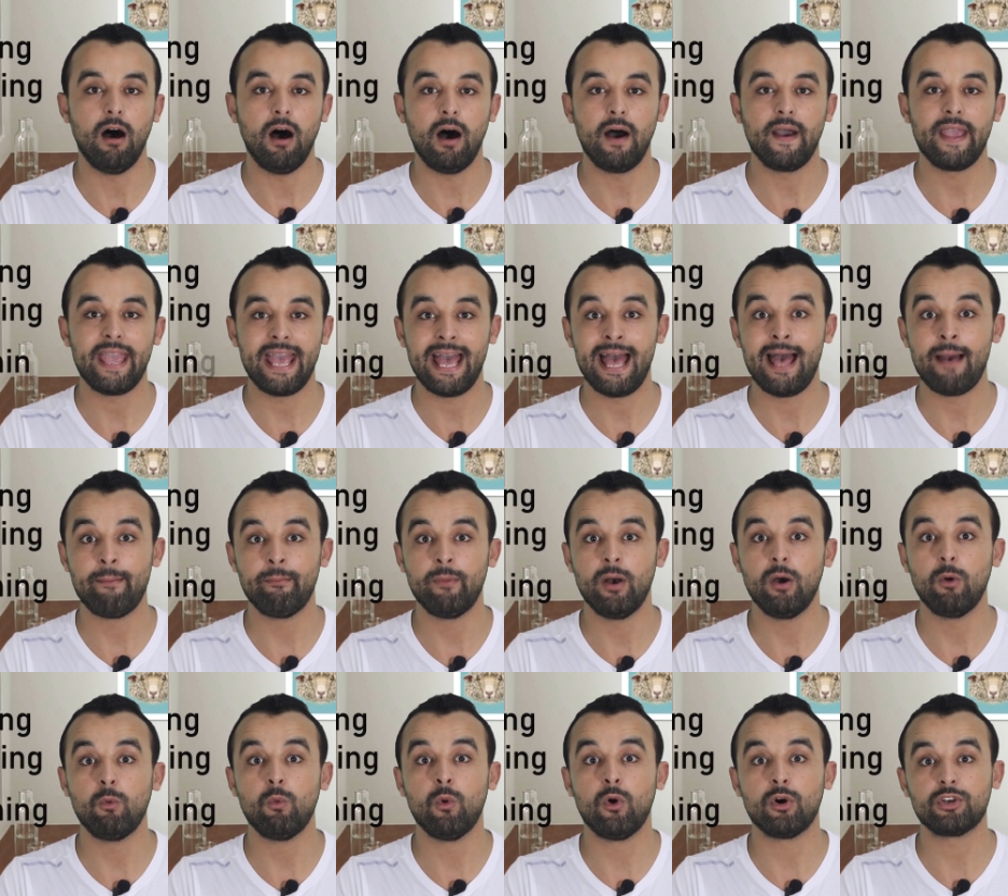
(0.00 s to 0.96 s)
I
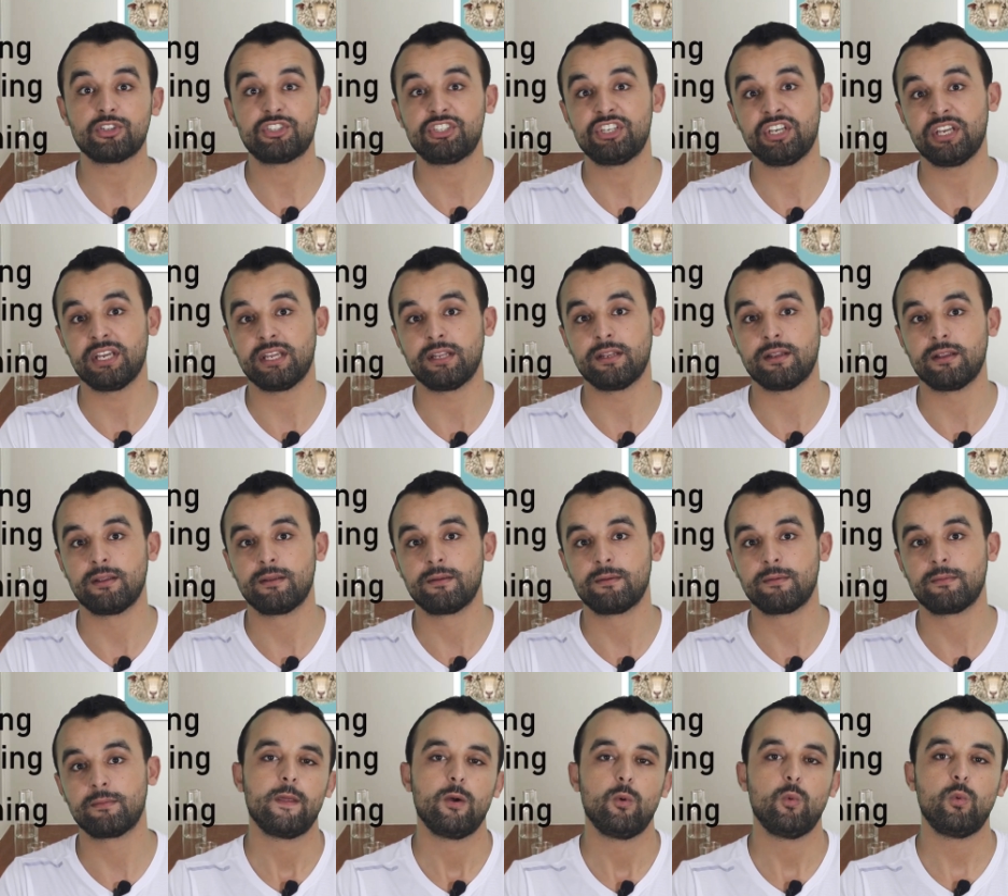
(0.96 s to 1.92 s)
am watching.
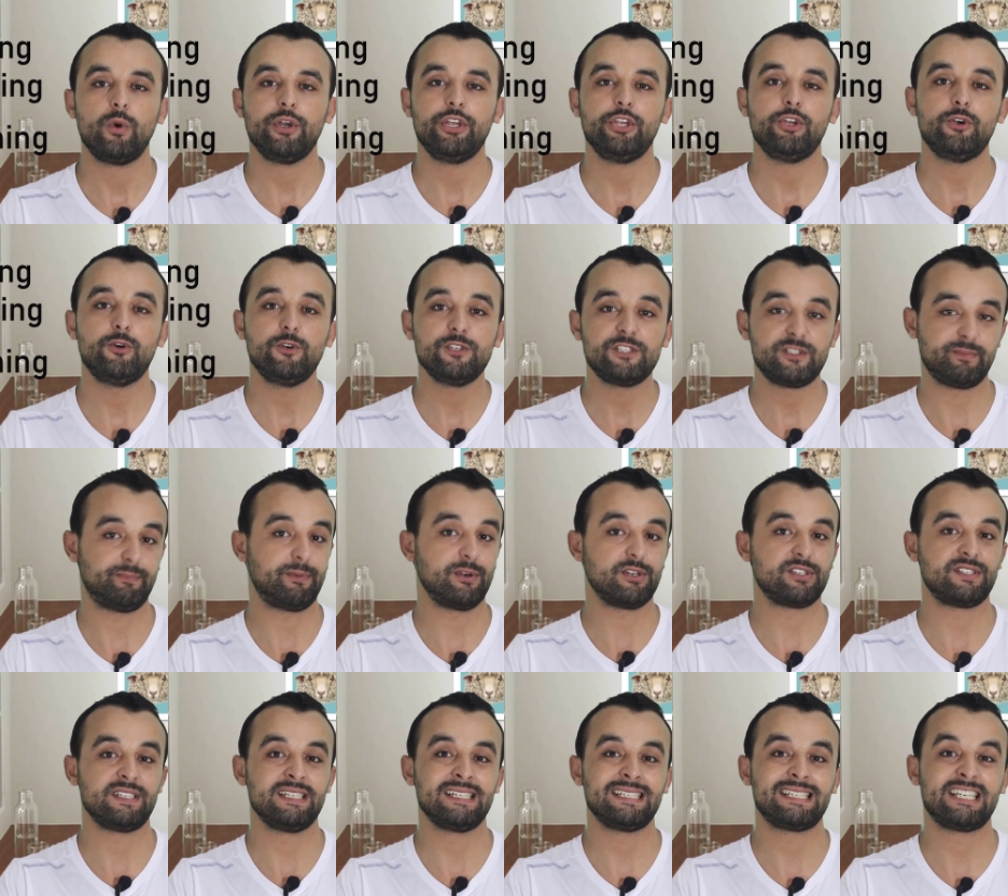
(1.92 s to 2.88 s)
We use
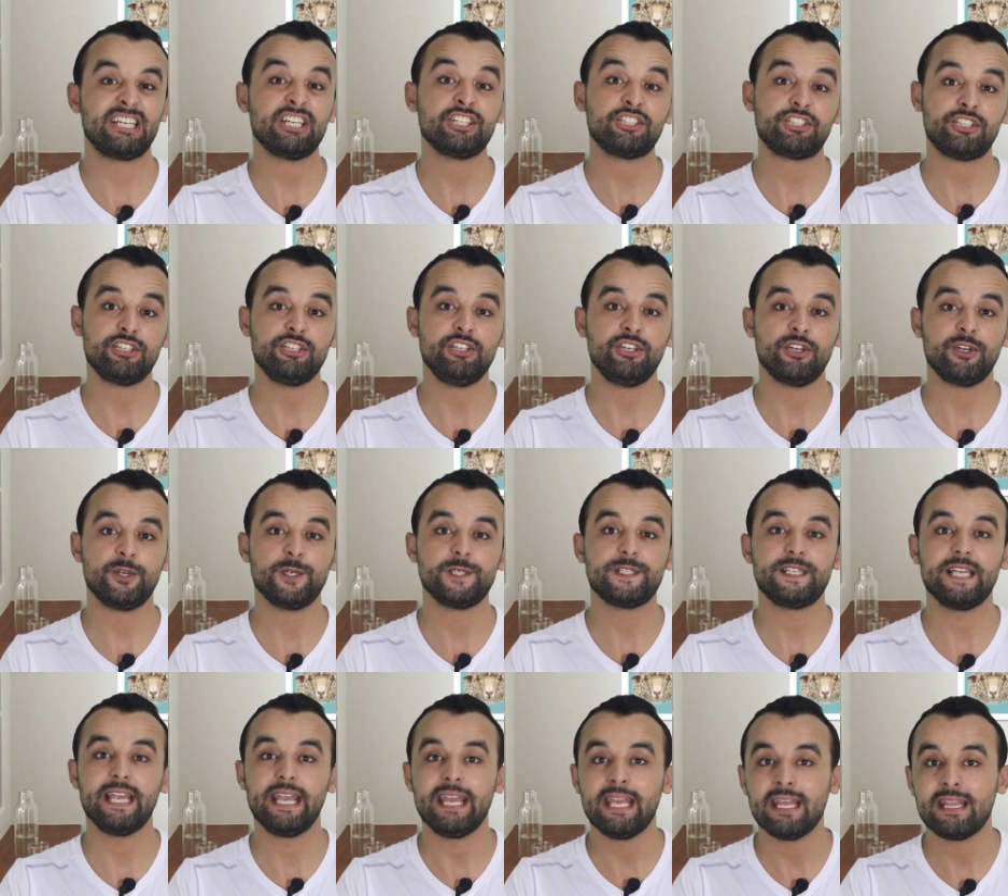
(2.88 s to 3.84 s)
present
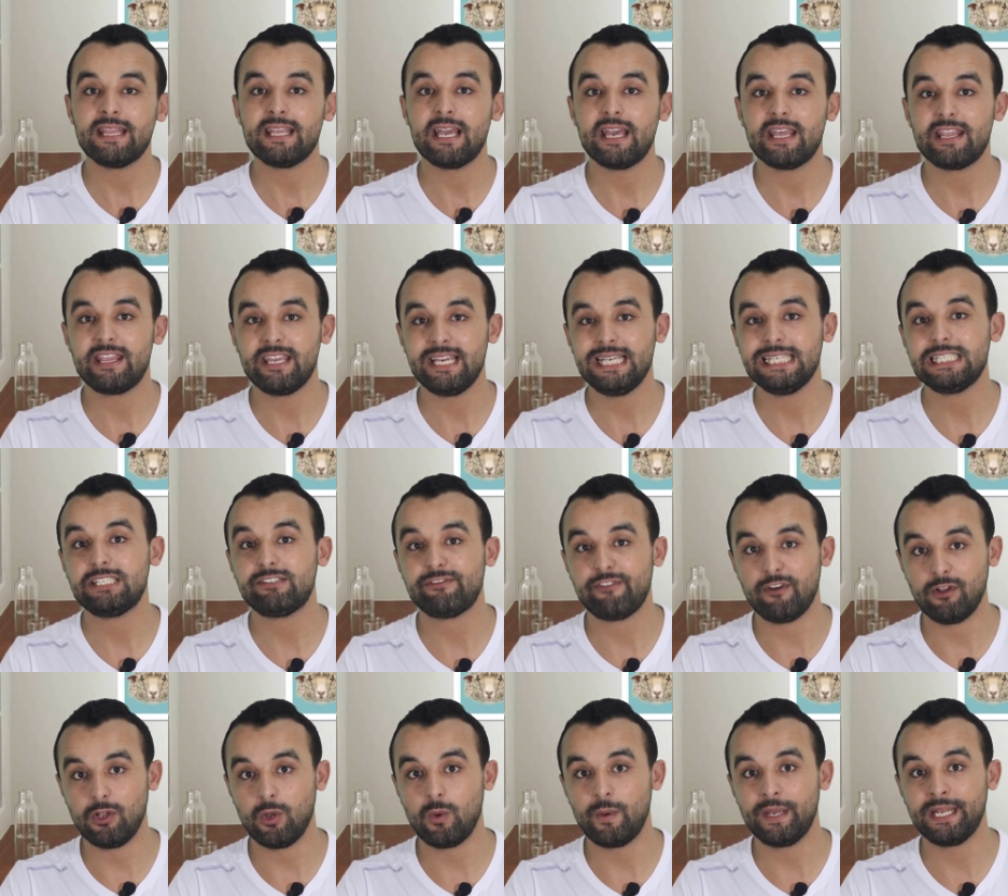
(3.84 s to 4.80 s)
continuous in these
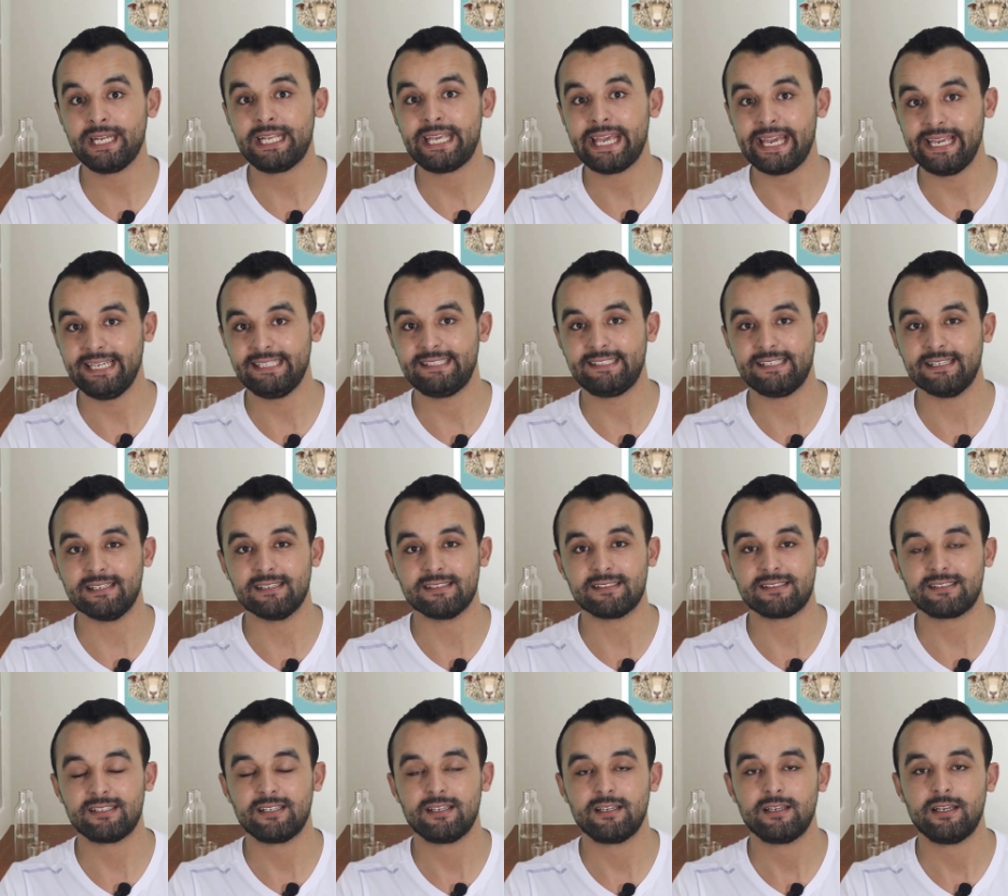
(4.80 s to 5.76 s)
following
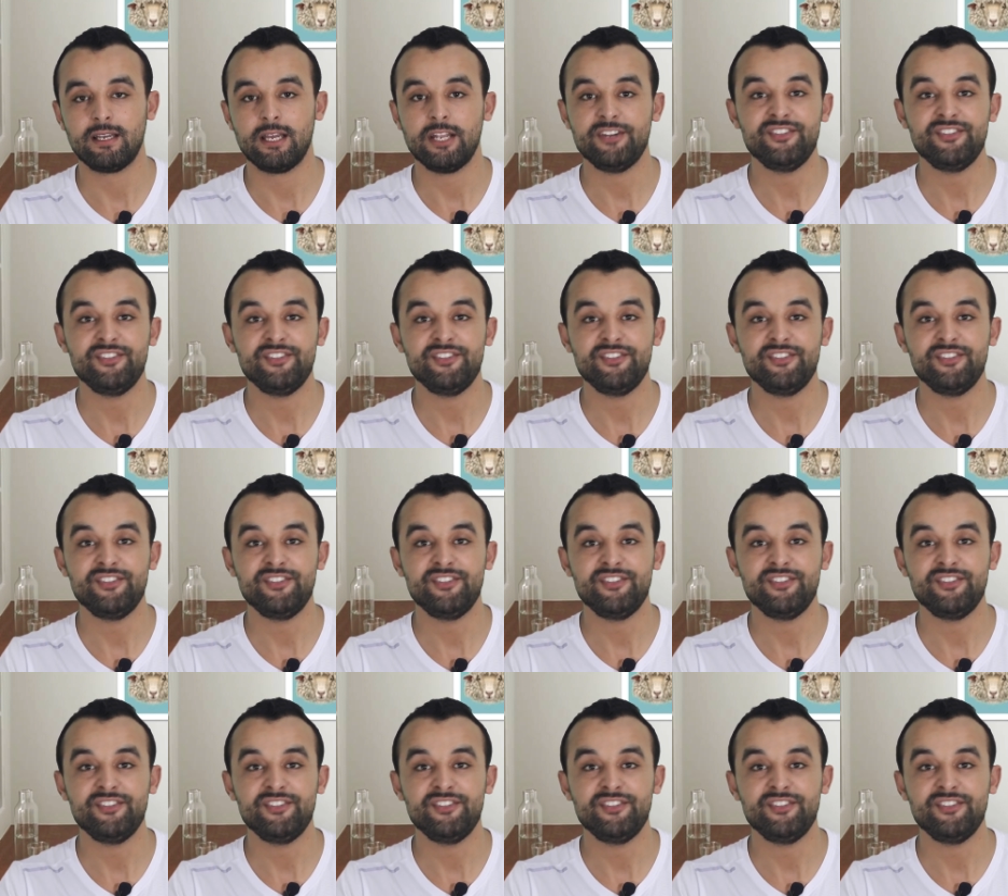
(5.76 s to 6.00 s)
cases.